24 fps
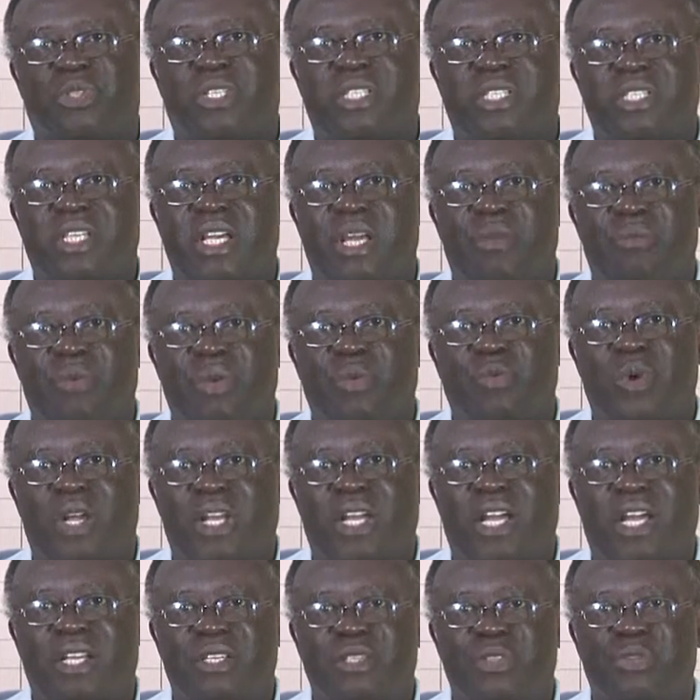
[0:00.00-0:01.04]
determine
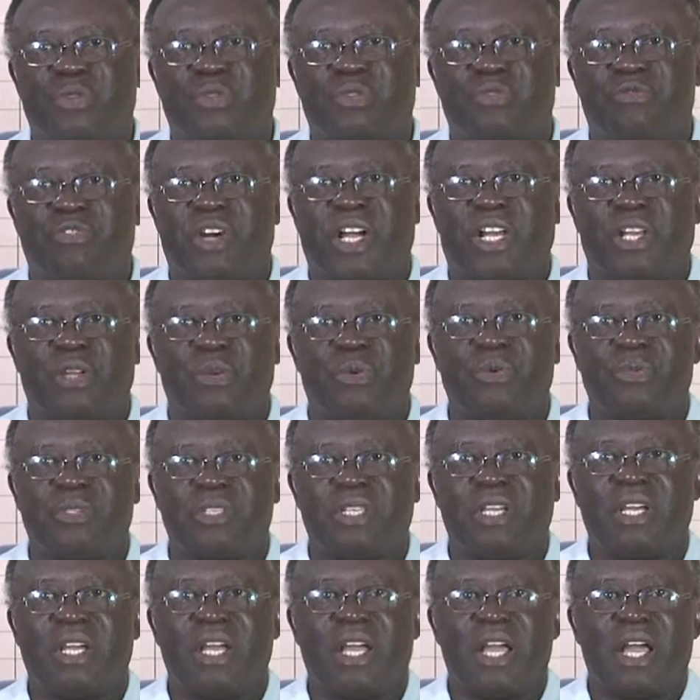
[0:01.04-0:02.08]
whether two values
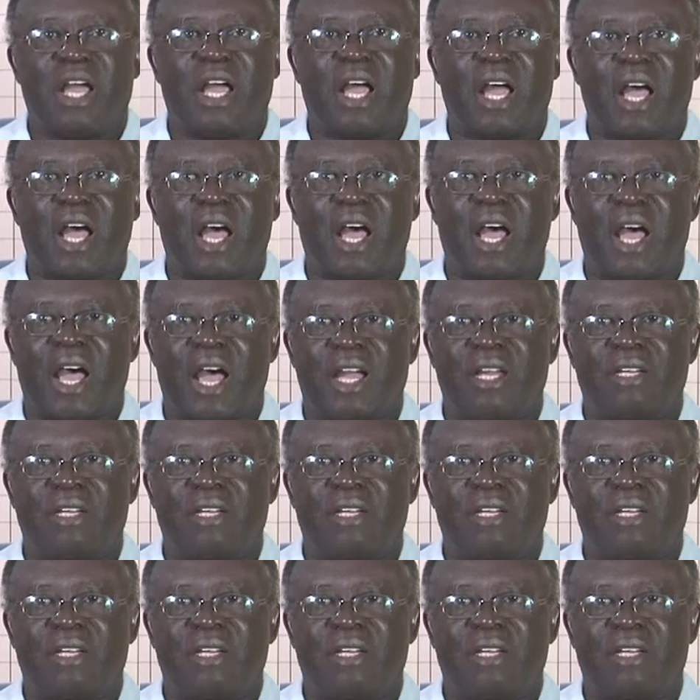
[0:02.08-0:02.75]
are